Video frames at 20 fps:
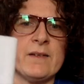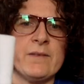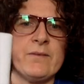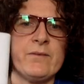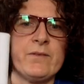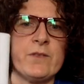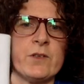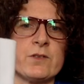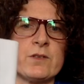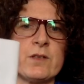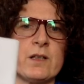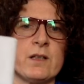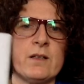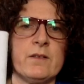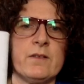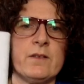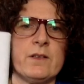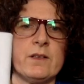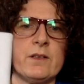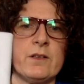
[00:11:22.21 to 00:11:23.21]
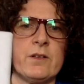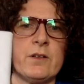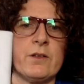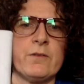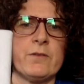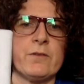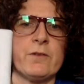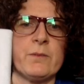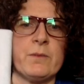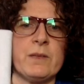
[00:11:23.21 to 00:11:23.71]
Those are her
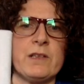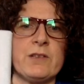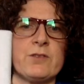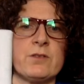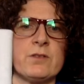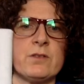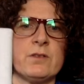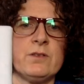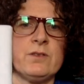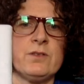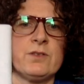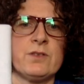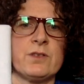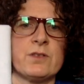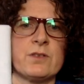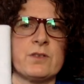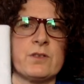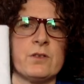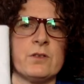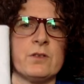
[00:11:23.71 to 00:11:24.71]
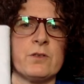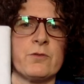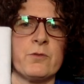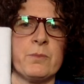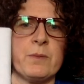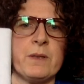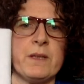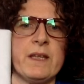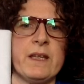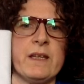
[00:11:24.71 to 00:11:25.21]
information. She's called
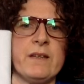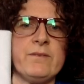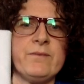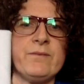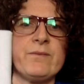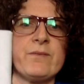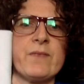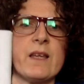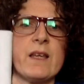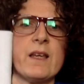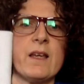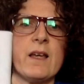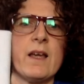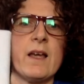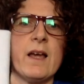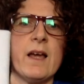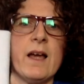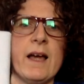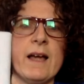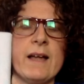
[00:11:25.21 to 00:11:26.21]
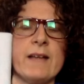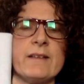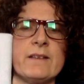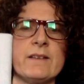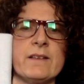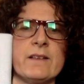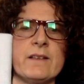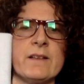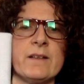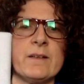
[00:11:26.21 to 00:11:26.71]
Ruby Dean, and
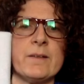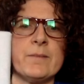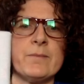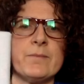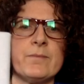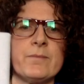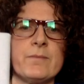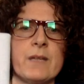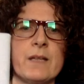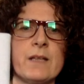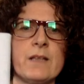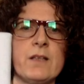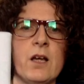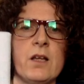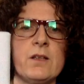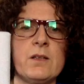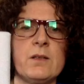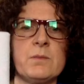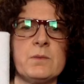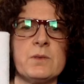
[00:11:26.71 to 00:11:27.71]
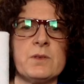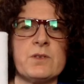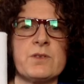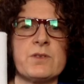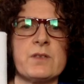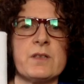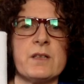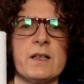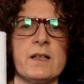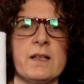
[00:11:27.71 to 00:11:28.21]
I thought it
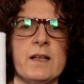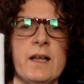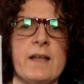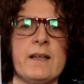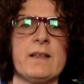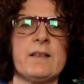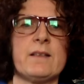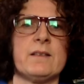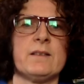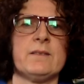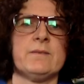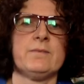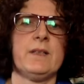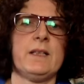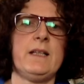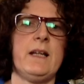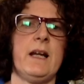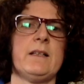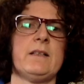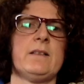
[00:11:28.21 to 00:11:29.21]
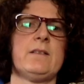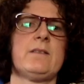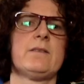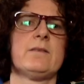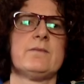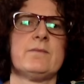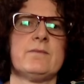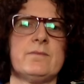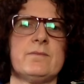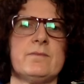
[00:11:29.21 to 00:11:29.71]
was like a
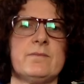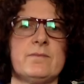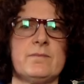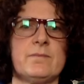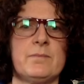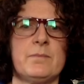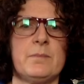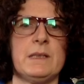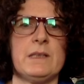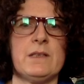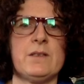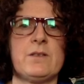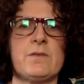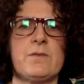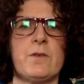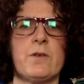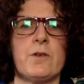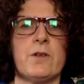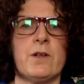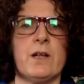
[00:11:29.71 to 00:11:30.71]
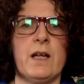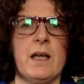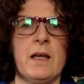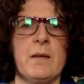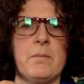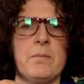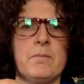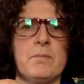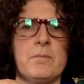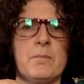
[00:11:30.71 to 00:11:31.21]
nice piece for
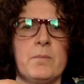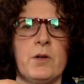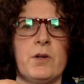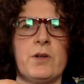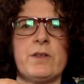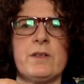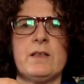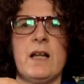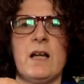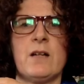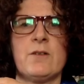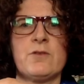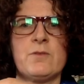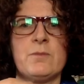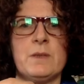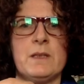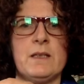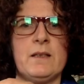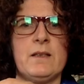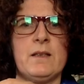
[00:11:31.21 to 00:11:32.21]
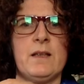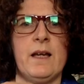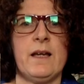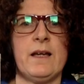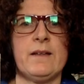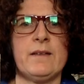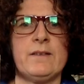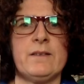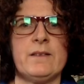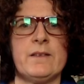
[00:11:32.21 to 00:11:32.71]
a birth announcement,
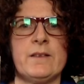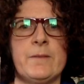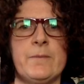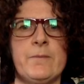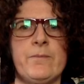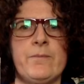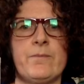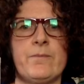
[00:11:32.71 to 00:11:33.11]
and